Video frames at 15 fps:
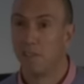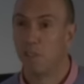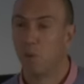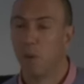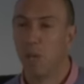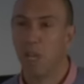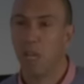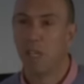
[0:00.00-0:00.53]

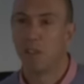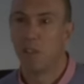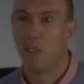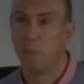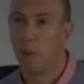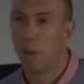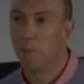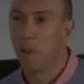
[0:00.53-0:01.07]
20 years of
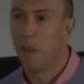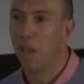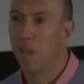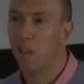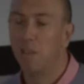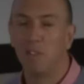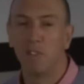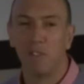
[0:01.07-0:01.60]
low back pain,
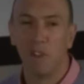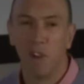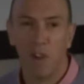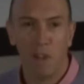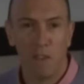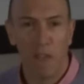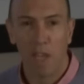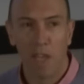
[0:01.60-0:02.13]
you just
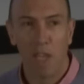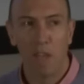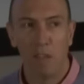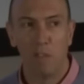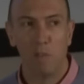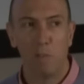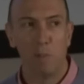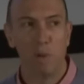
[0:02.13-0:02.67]
know they can't
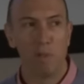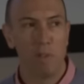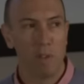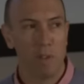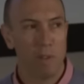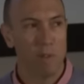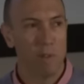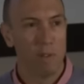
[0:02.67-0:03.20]
do the pelvic
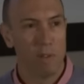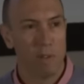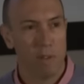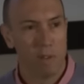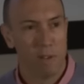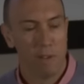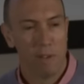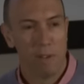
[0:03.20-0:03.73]
tilt.
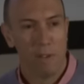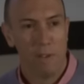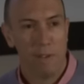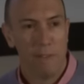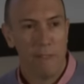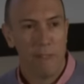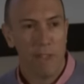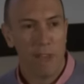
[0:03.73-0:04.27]

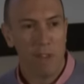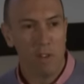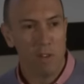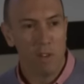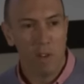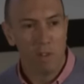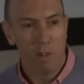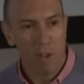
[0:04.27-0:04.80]
And you
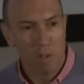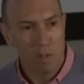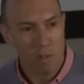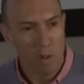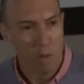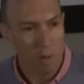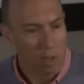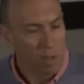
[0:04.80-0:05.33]
do your
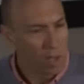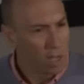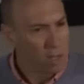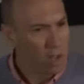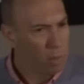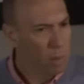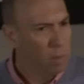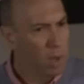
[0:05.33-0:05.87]
interview and you say,
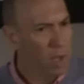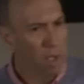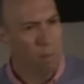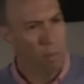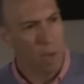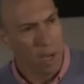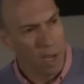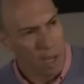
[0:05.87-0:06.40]
tell me about your
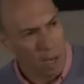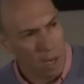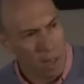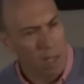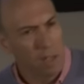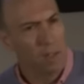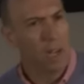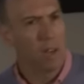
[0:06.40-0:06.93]
pain. And
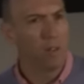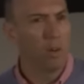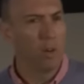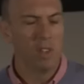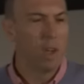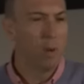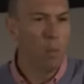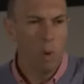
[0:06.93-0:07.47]
they start
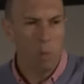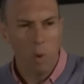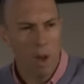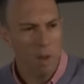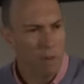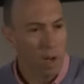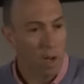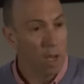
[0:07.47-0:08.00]
talking, say,
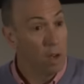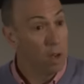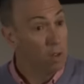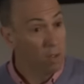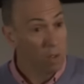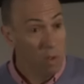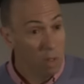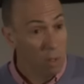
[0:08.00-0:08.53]
whatever, can you
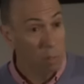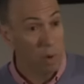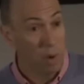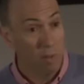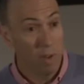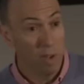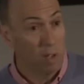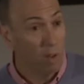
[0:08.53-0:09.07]
do the
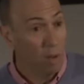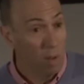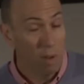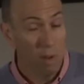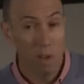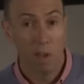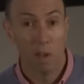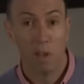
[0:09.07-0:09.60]
pelvic tilt?
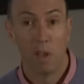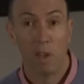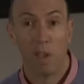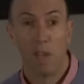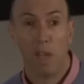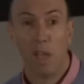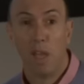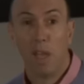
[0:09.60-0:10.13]

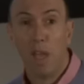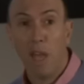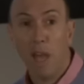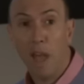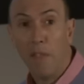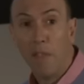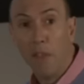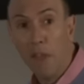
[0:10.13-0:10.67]

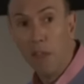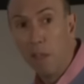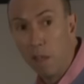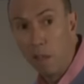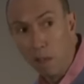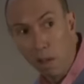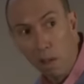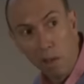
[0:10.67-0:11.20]
And they
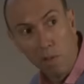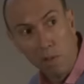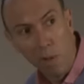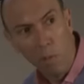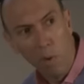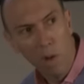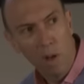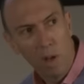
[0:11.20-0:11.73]
say,
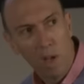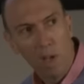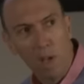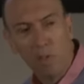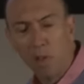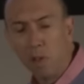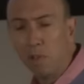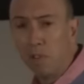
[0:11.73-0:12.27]
what? And you
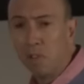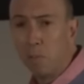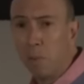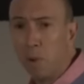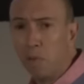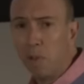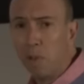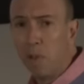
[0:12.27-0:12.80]
say, just the
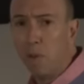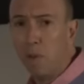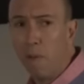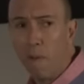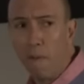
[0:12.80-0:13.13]
pelvic tilt.